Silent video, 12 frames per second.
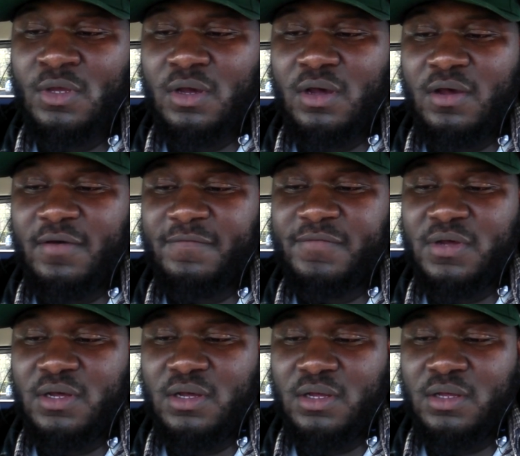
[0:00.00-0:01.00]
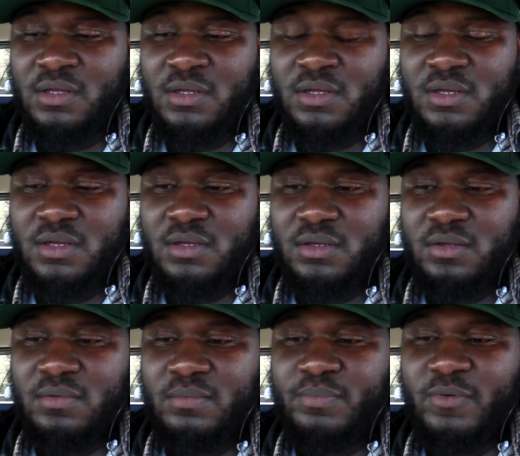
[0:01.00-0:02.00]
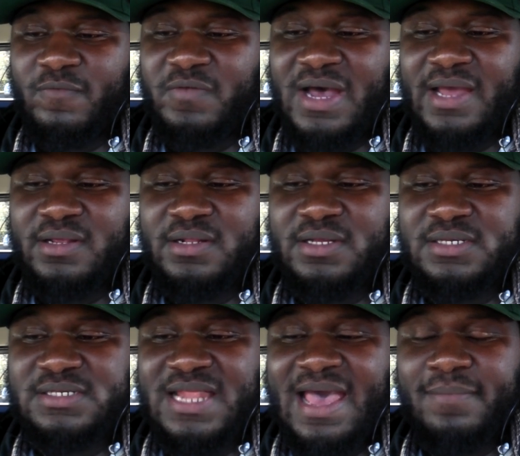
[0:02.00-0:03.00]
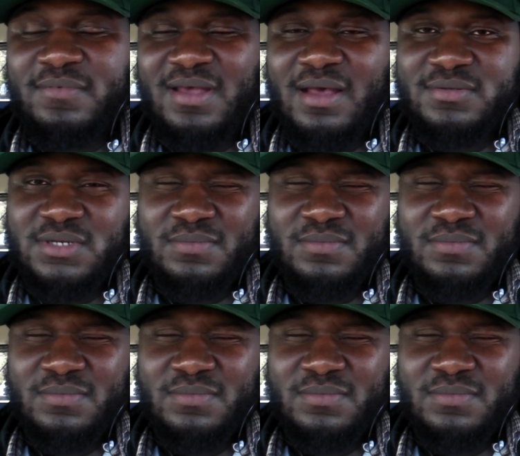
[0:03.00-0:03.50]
of providing these laptops.